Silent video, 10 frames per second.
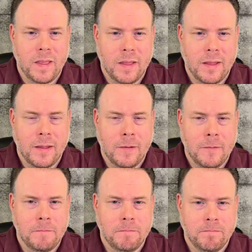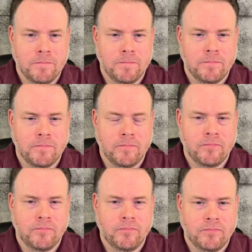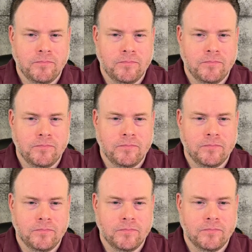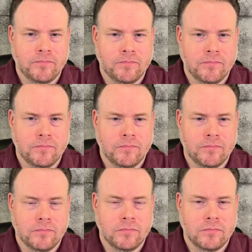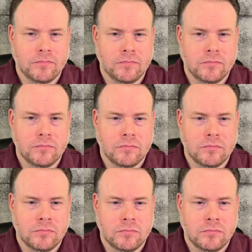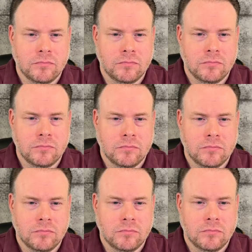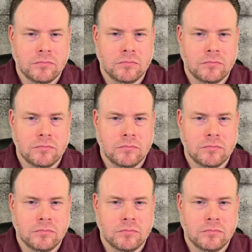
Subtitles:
This person isn't speaking.